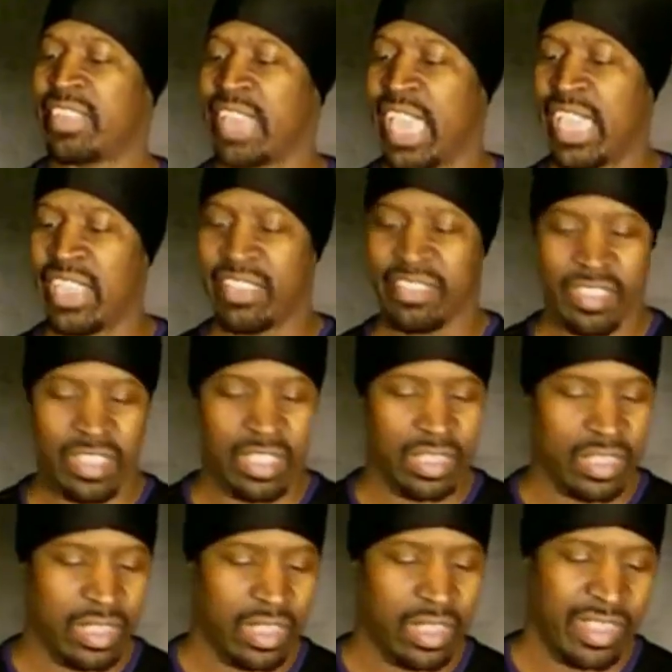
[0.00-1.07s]
case,
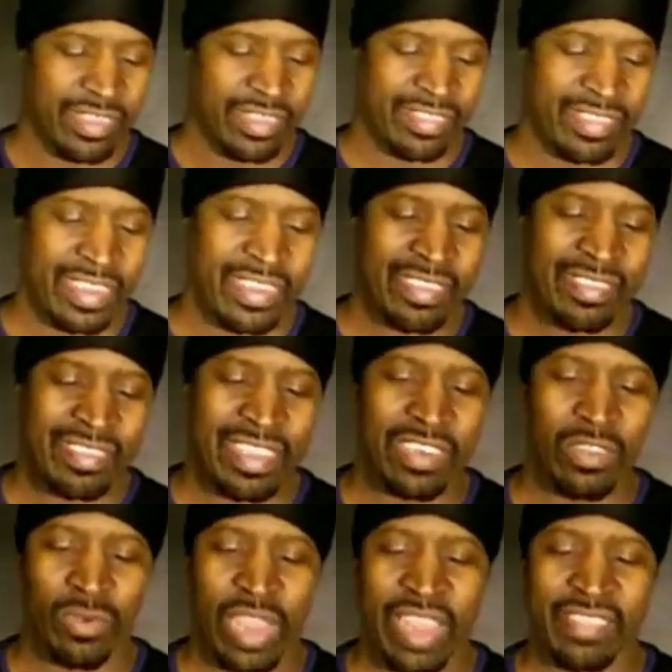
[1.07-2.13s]
a citizen
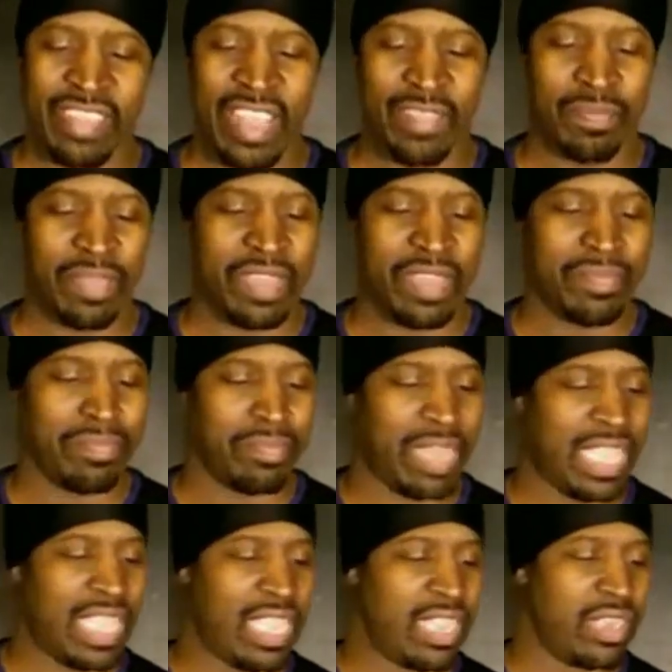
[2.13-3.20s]
arrest has been
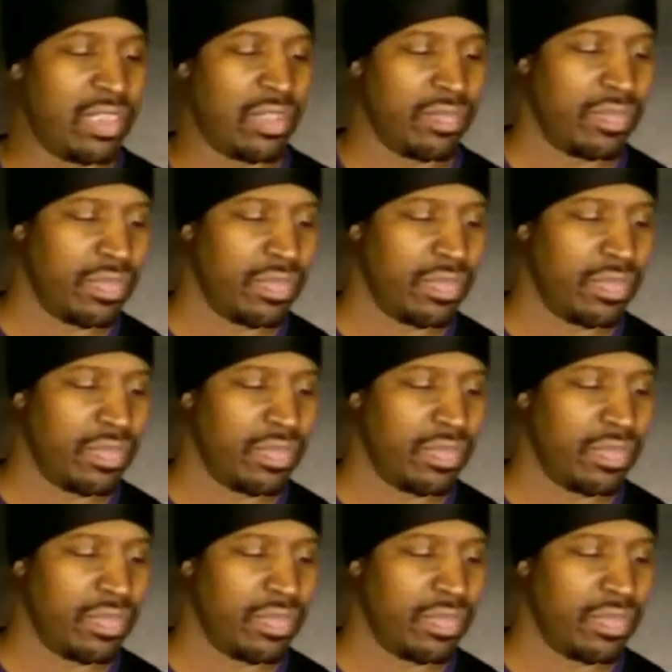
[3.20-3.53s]
made